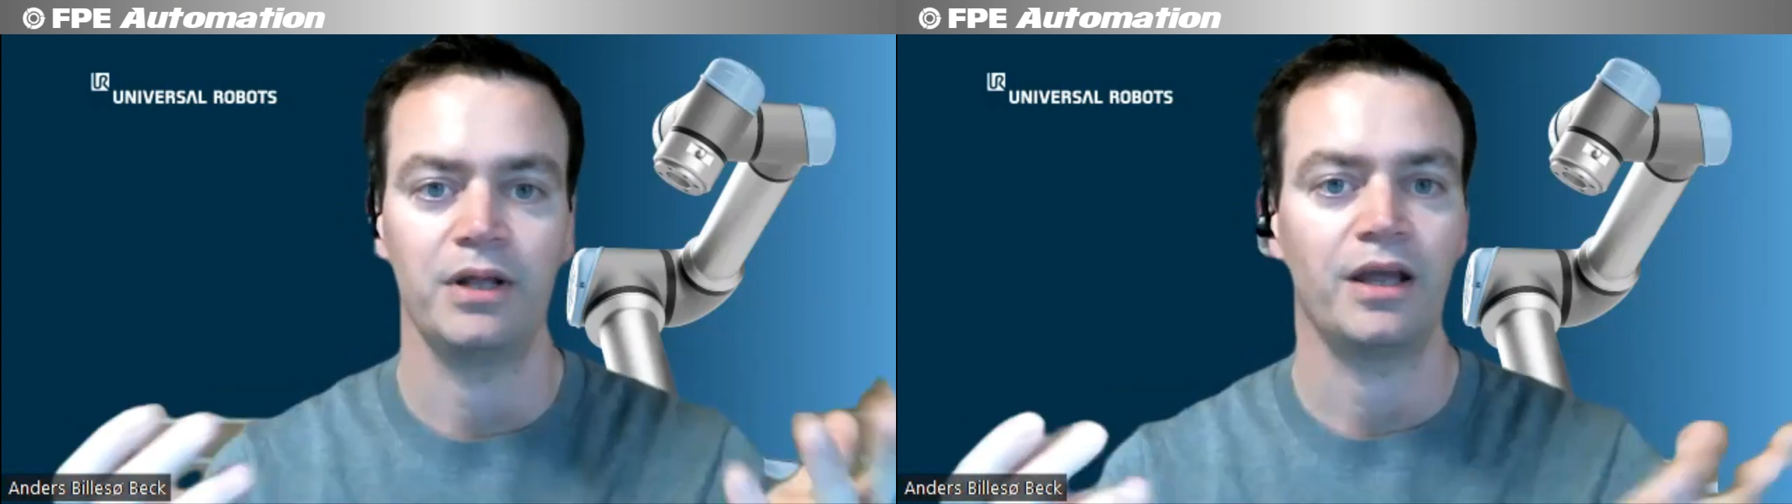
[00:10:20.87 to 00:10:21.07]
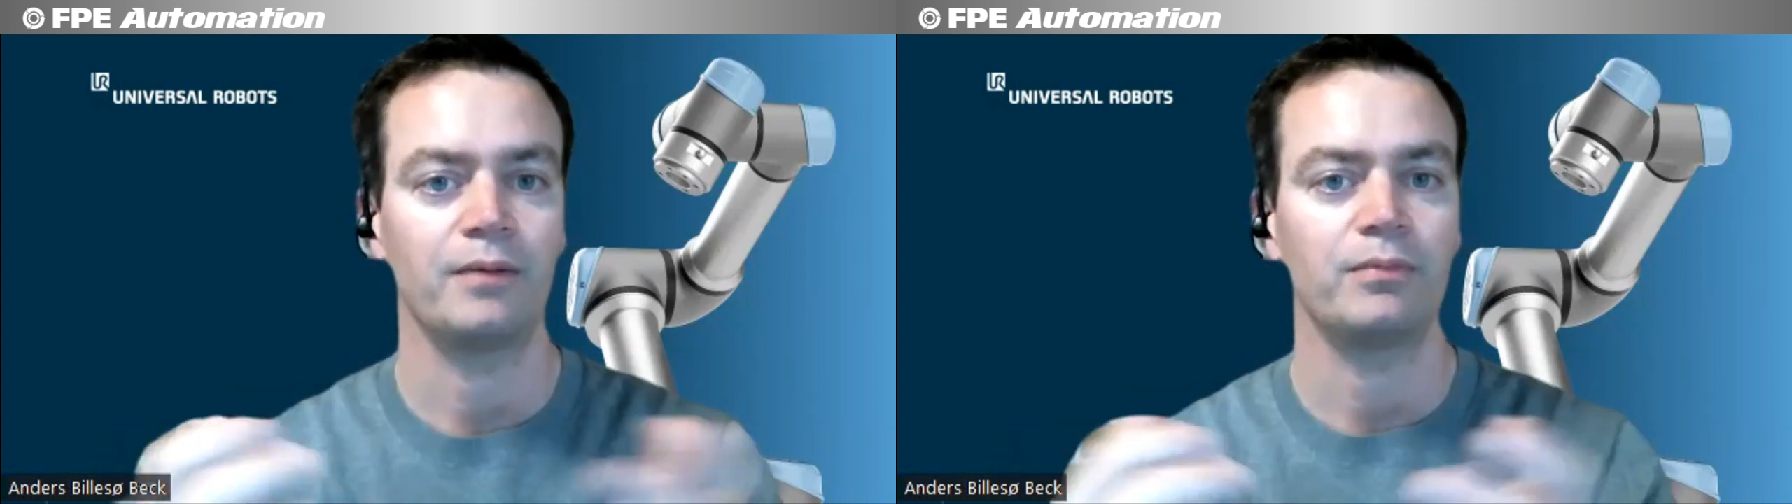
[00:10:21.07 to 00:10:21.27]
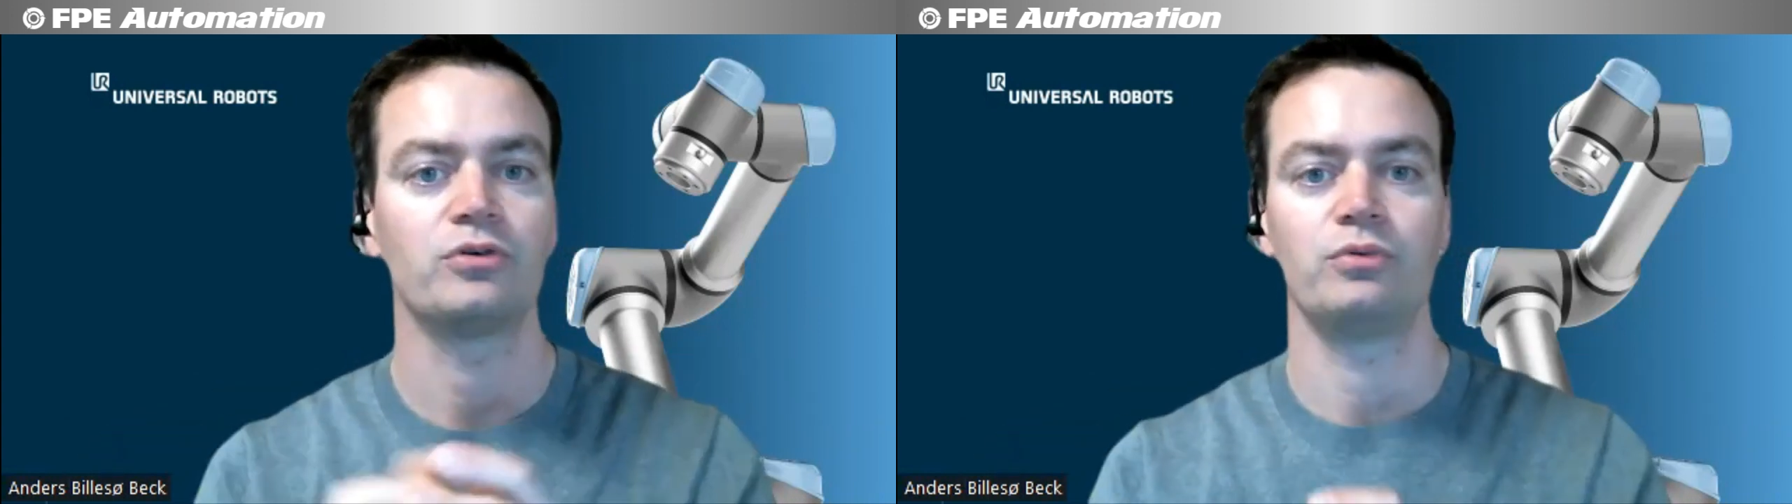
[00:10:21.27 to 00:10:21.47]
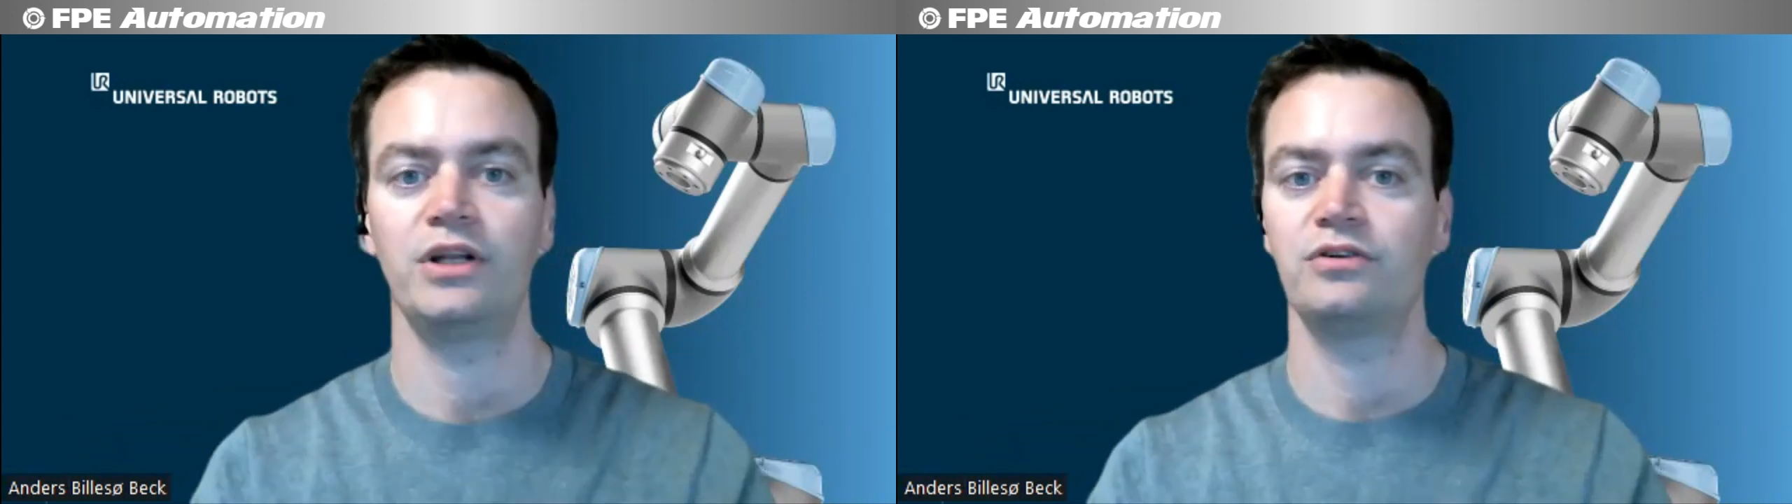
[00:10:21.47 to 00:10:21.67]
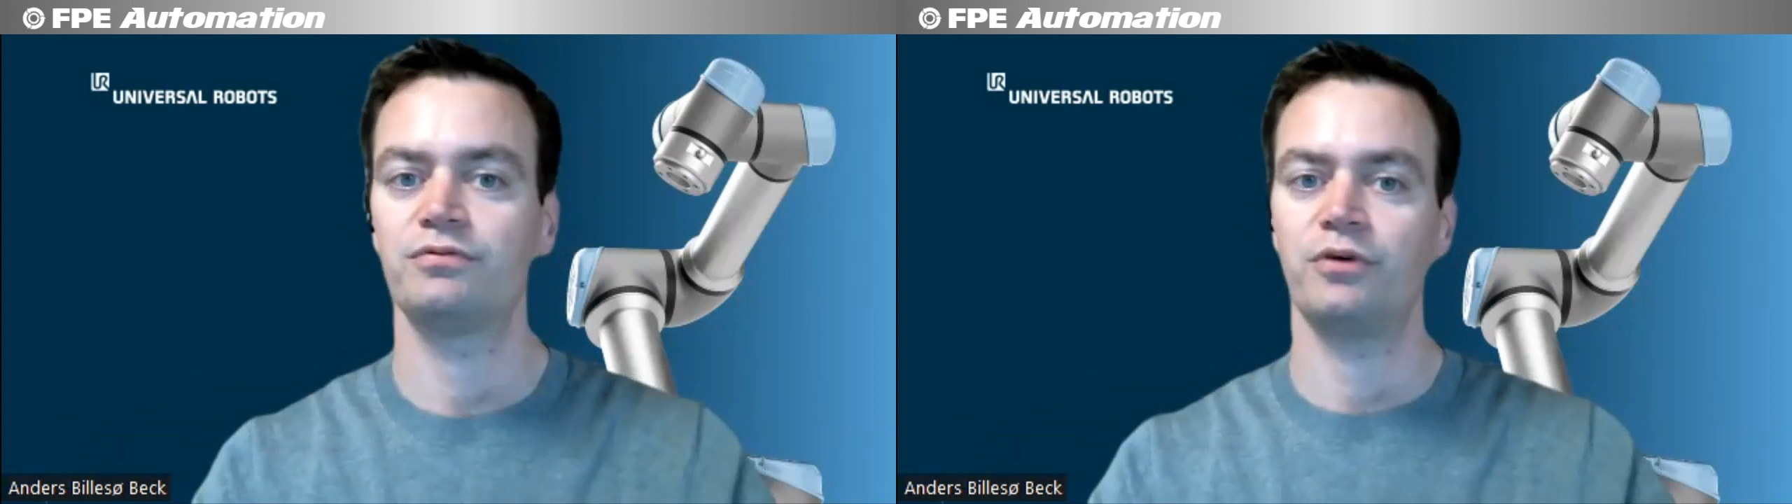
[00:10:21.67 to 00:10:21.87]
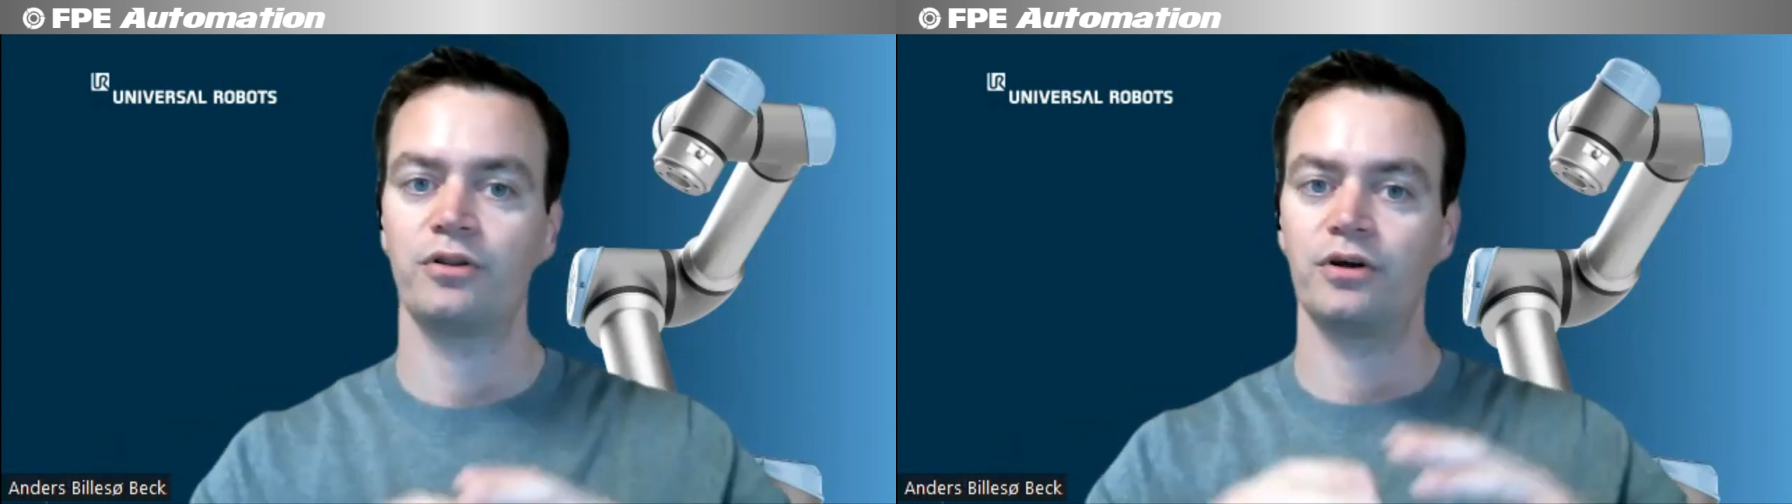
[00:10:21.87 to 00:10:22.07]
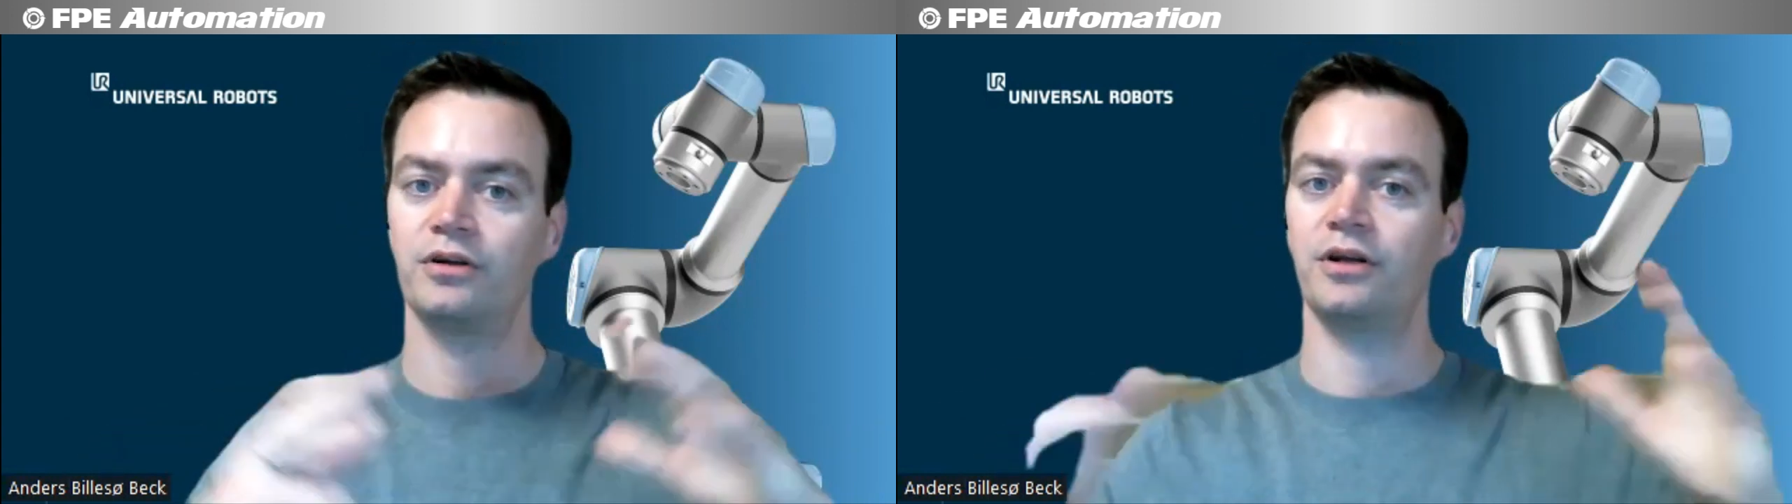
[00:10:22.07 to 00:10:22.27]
being able to reach further.